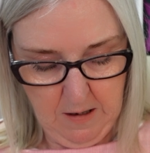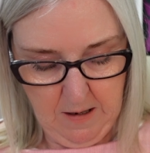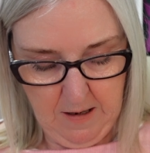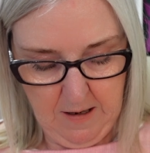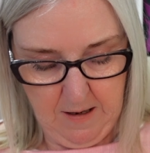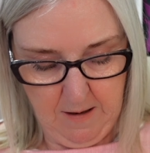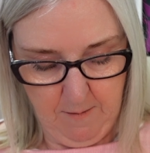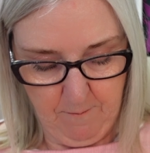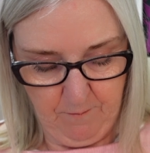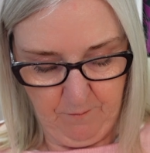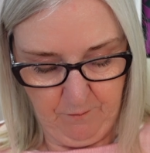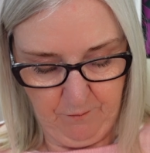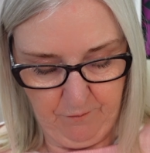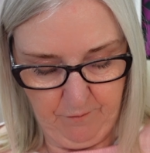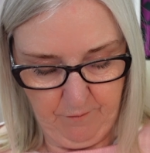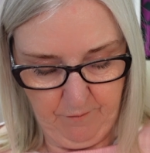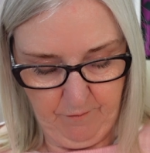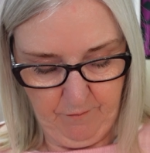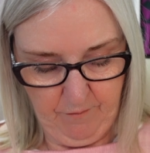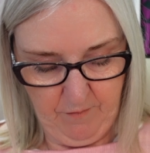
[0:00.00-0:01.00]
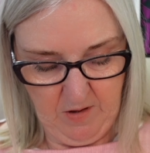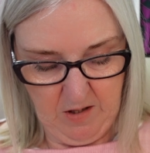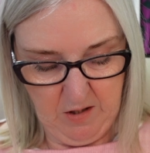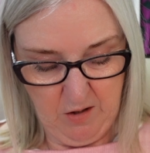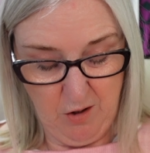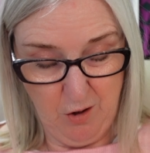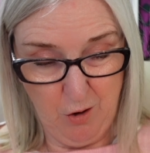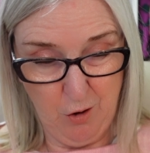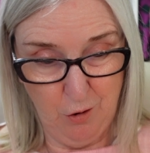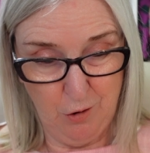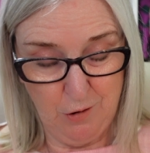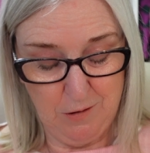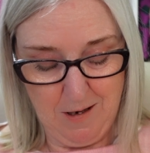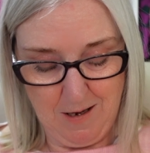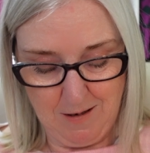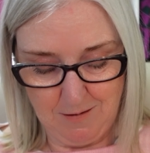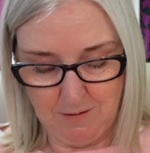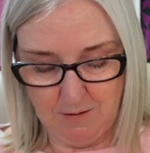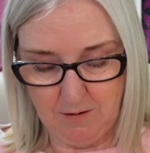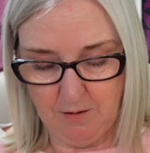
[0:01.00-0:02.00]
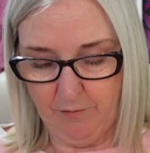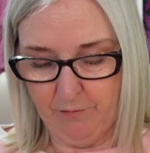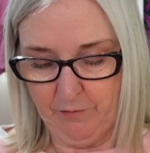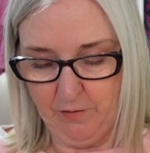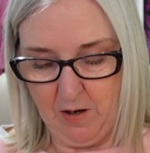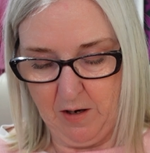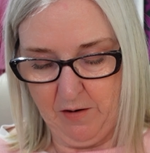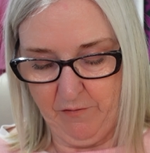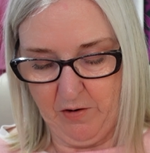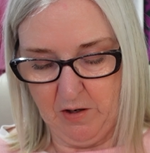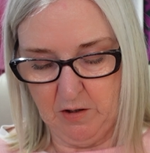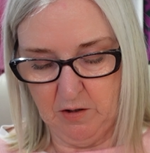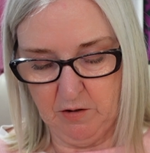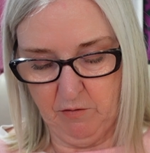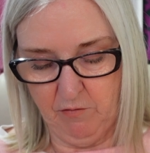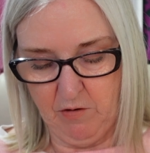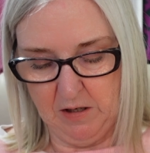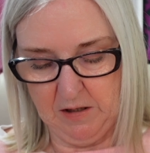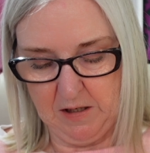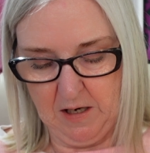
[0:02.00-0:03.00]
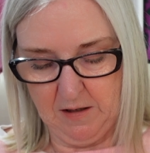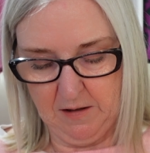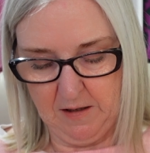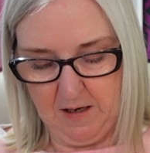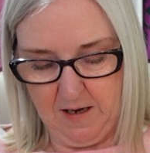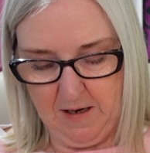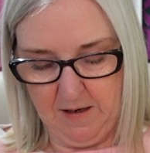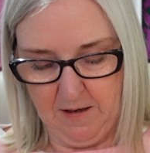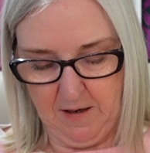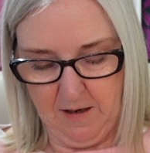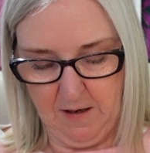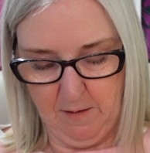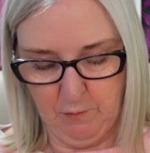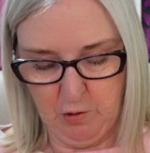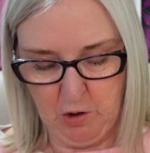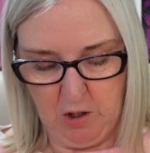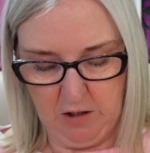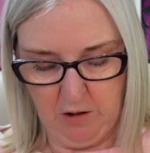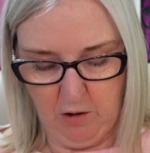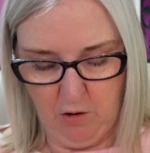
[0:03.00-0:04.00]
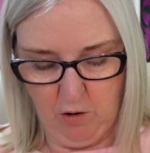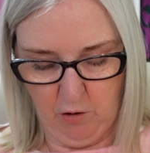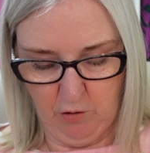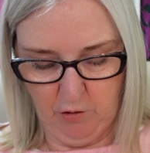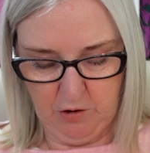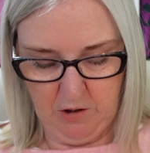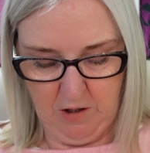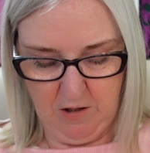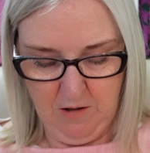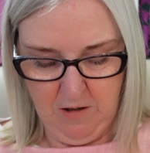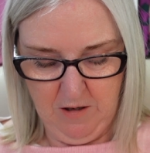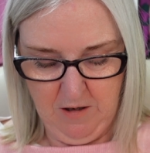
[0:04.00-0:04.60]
They just last forever. Sorry, I can't get in, and I'm trying not to